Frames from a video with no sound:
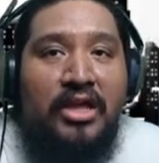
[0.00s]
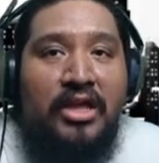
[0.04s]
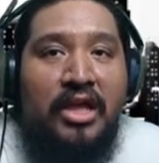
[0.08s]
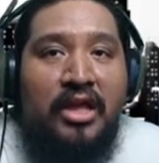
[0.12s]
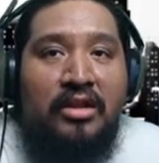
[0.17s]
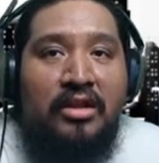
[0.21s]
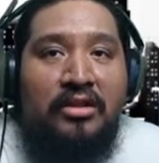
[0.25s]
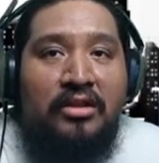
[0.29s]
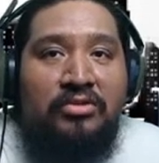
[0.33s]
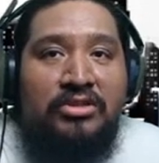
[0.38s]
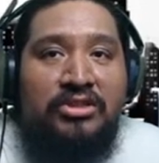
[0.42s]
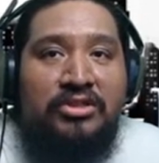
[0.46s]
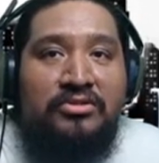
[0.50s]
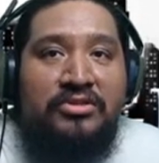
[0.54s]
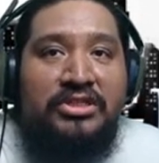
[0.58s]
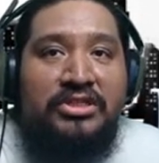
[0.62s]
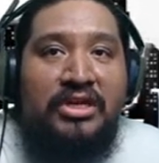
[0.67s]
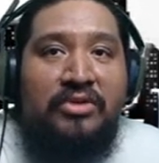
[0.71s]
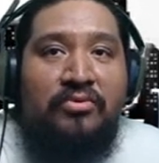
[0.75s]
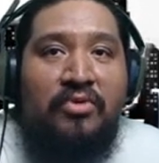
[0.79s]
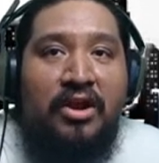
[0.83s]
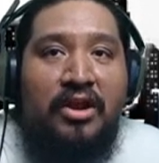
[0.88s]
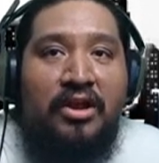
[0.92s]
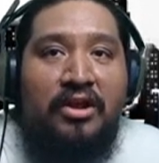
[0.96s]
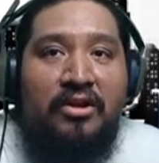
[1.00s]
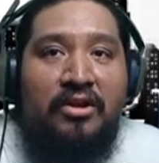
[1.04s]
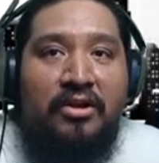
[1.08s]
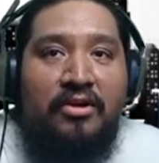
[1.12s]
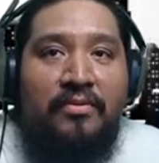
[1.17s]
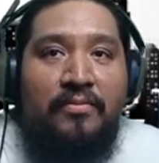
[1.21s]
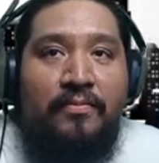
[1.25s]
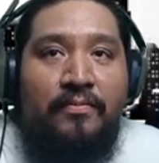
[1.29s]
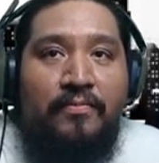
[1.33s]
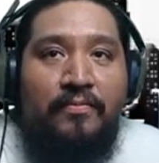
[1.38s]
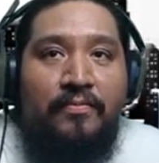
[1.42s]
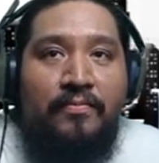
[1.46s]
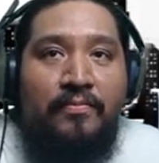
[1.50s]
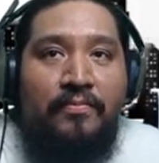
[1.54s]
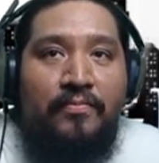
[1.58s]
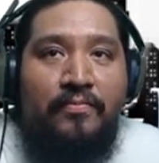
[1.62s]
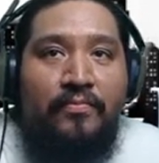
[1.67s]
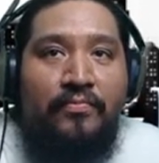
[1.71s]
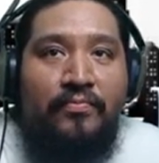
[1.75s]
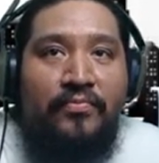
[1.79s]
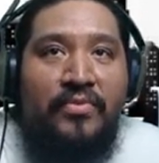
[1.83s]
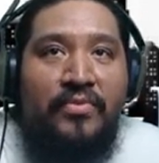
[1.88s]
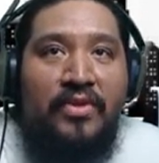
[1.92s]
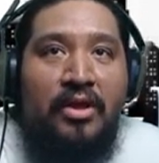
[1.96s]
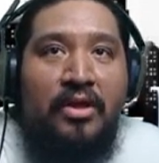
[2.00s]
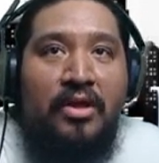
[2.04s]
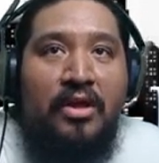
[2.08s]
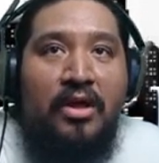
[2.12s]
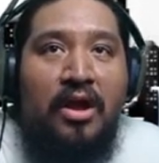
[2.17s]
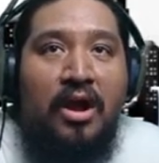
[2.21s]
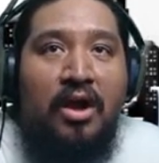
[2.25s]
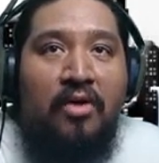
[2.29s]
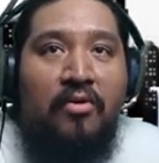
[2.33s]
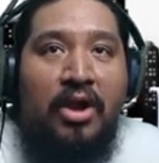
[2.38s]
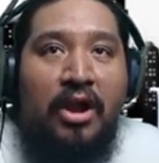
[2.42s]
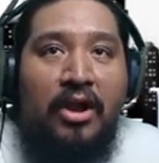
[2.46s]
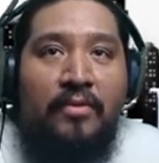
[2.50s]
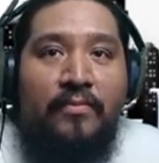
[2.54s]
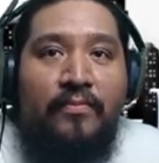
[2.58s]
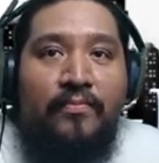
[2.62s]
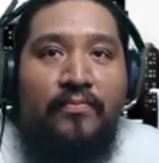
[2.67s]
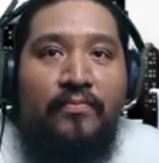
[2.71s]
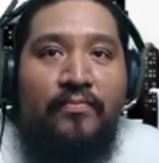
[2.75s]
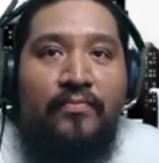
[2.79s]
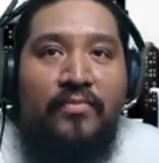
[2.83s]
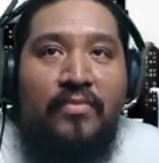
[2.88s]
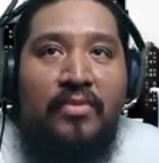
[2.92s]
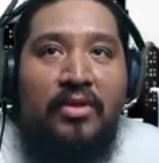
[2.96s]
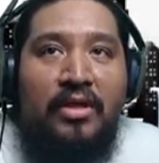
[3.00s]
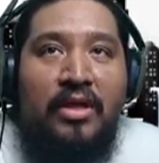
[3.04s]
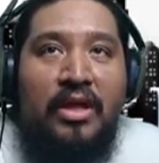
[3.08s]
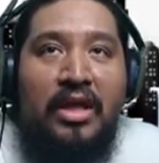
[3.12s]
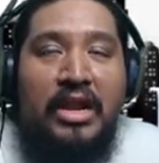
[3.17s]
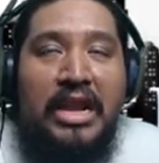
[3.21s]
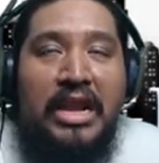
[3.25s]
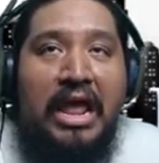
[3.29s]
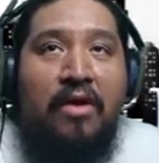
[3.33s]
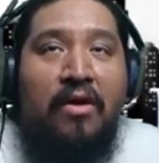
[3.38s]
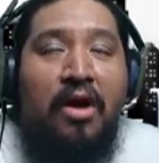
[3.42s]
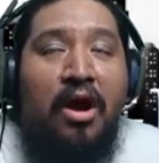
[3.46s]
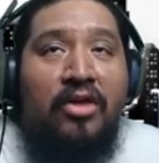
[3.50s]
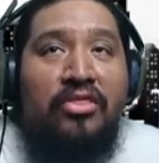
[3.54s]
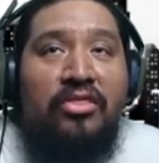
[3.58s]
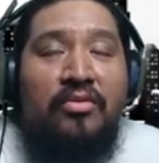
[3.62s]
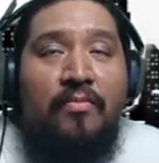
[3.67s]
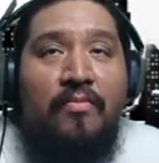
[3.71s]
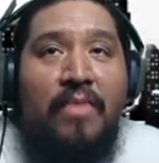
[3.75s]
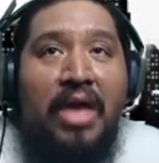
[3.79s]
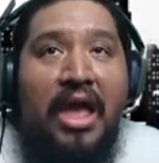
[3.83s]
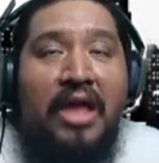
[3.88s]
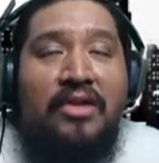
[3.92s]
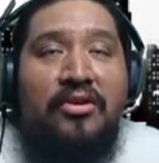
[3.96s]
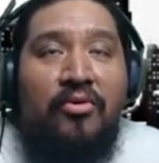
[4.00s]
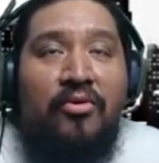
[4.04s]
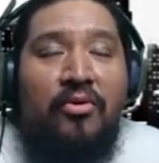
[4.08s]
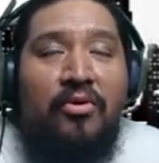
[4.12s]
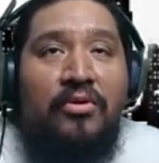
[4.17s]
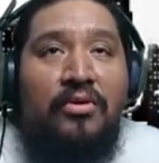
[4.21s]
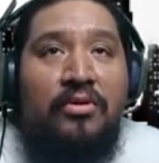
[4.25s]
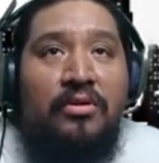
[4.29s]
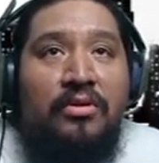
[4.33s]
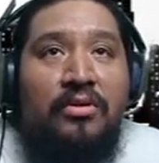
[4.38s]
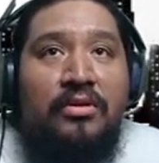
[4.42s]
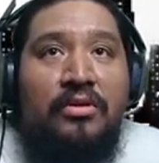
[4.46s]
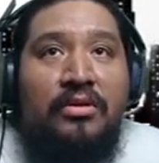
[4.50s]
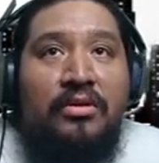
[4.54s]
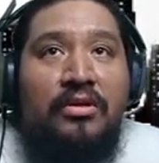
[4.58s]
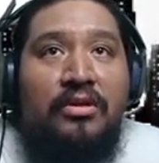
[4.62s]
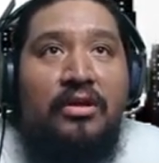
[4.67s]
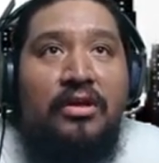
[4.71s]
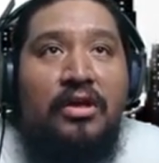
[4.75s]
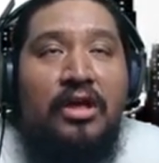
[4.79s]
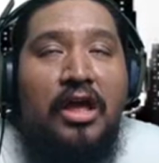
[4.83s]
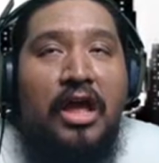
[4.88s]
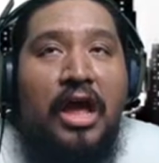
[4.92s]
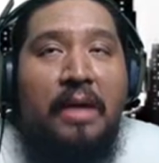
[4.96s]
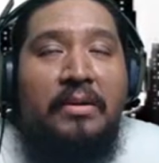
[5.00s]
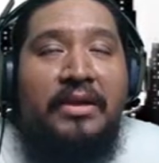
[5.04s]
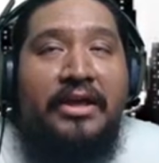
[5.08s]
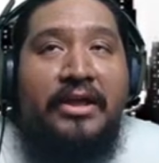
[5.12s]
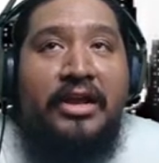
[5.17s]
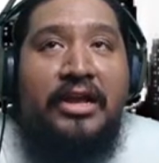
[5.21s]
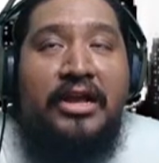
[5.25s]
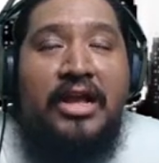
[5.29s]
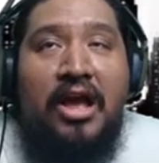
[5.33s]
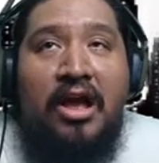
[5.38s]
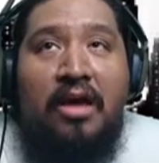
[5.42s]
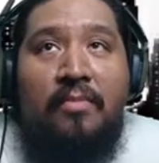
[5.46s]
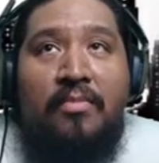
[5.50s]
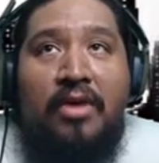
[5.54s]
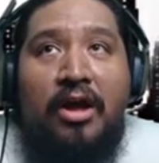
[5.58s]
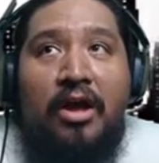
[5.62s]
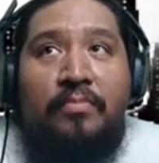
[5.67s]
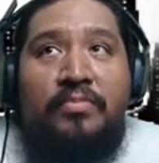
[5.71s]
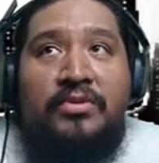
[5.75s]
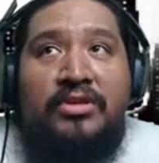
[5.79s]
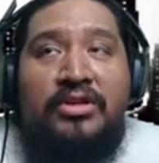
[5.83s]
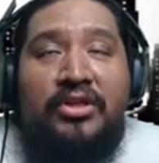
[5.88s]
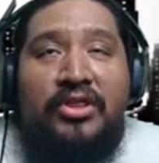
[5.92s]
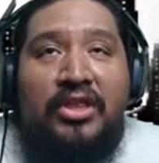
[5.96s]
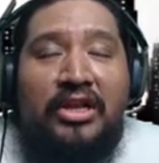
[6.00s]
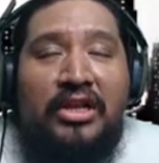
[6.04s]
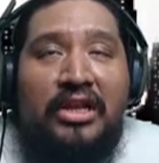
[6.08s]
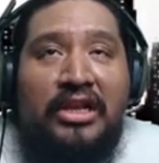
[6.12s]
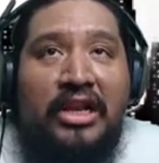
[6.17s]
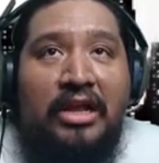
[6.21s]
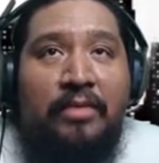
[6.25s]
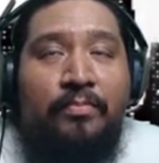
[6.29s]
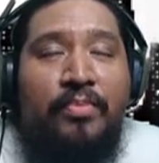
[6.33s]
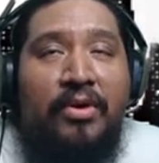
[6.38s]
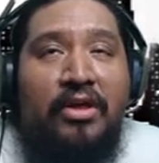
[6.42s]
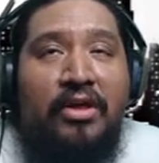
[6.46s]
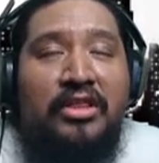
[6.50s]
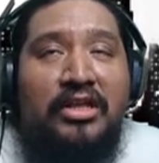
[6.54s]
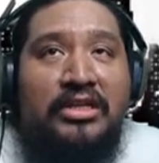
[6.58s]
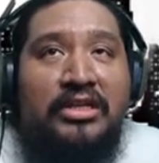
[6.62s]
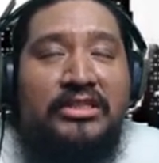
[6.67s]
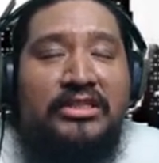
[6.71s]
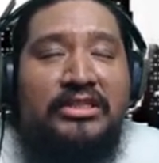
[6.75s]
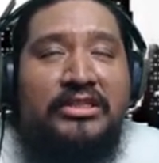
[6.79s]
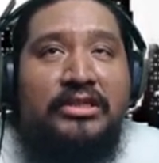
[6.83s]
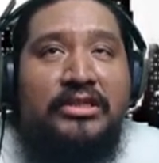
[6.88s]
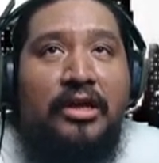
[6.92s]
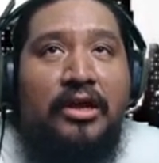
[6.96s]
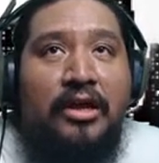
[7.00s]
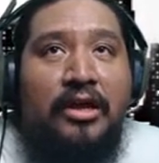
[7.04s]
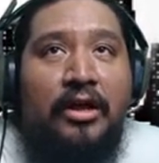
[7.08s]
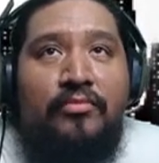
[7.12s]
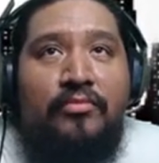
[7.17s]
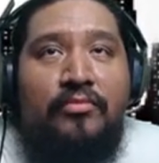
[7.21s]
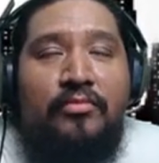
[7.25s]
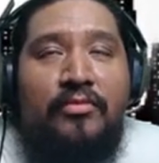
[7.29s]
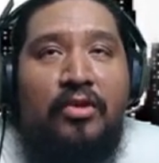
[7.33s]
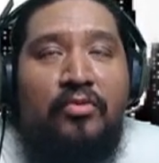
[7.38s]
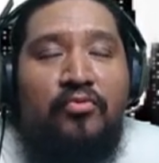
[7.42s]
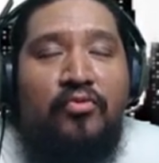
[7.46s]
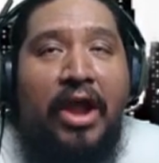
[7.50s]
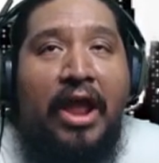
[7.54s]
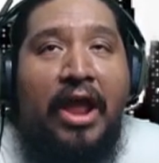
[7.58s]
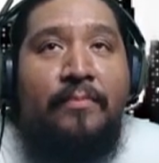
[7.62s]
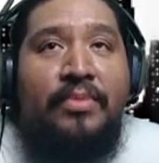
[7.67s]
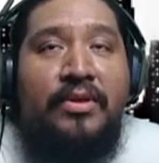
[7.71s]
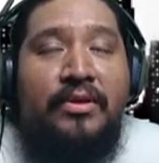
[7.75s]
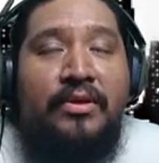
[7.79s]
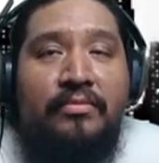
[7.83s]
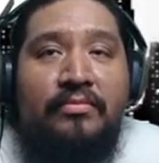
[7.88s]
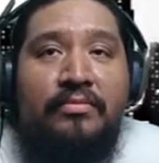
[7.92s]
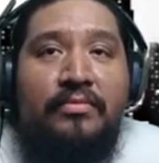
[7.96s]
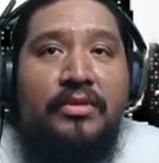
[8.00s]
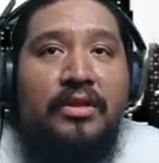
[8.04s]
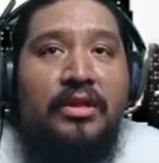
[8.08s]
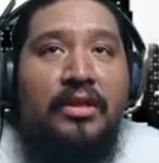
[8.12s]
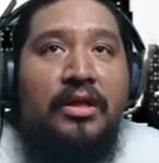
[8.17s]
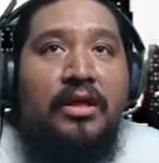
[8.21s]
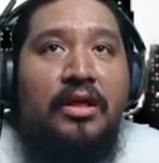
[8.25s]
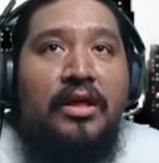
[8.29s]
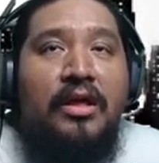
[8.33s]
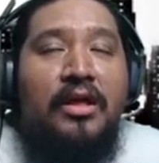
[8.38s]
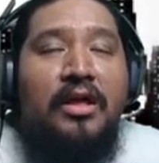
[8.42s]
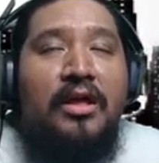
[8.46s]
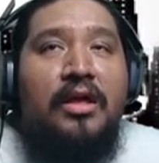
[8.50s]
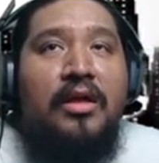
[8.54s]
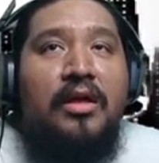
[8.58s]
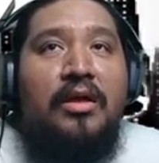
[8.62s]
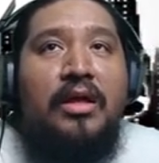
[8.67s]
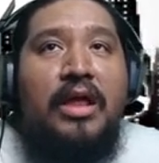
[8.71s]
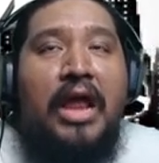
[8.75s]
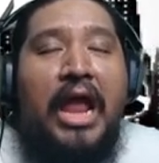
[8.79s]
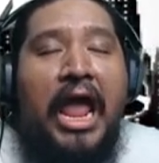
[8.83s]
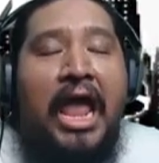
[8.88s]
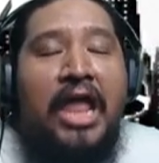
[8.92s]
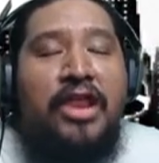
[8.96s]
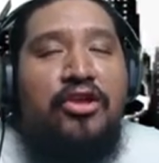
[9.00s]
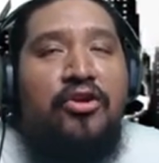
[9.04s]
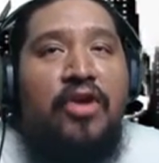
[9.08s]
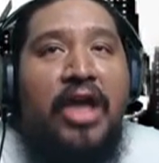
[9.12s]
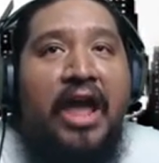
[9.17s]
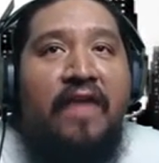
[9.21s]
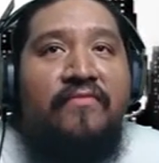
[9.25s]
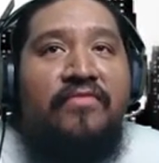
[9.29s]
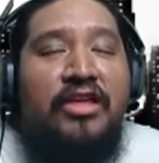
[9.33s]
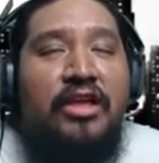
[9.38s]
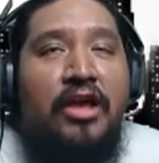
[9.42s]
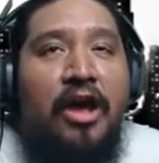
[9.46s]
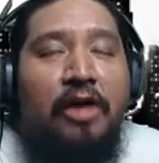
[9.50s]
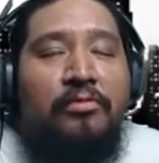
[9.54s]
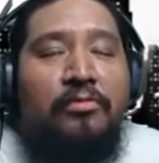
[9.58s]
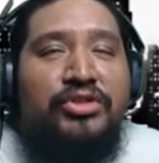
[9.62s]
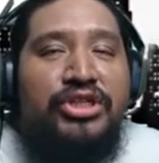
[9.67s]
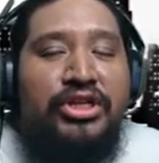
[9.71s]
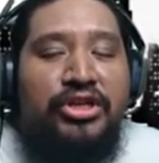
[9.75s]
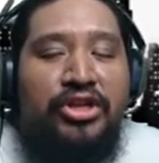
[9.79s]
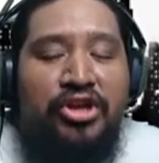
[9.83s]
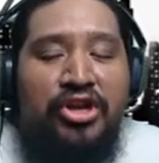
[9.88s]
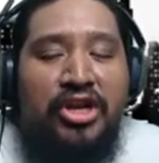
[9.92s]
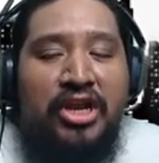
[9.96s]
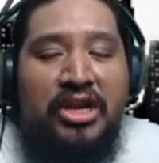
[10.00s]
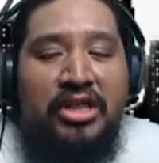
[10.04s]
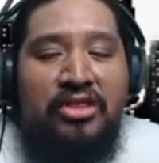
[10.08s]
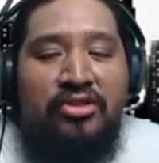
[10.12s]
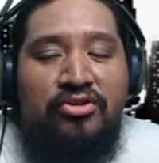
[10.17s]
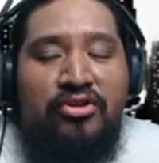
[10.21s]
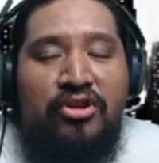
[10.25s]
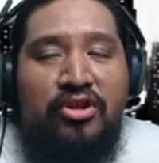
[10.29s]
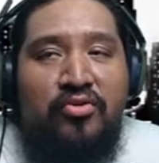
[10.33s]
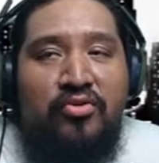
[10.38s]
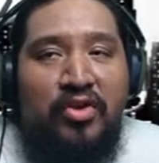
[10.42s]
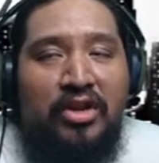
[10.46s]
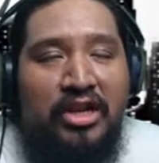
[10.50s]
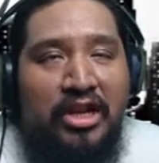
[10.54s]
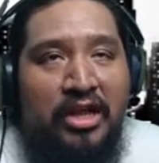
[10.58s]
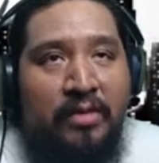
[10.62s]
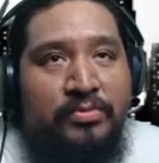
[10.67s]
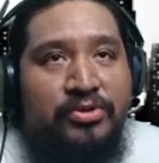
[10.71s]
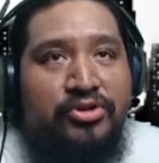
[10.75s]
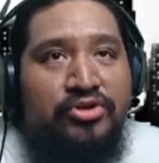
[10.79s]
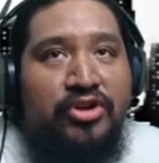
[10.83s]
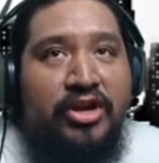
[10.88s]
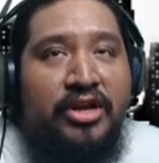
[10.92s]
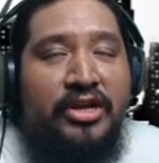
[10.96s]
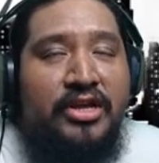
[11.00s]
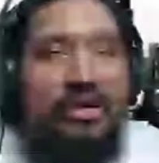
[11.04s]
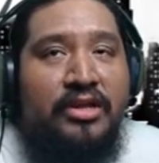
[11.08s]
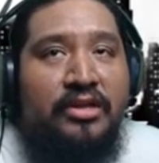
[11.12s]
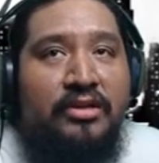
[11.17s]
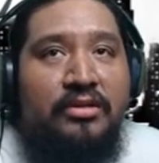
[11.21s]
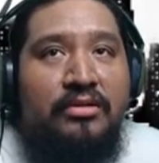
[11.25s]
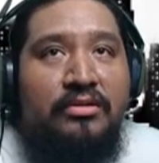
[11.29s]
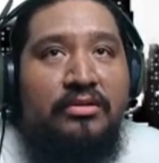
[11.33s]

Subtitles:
again, which you'll see right here. All right, now on the manual, I'm gonna come up to the lip on this ramp, and you have the option. You can either do a lip trick,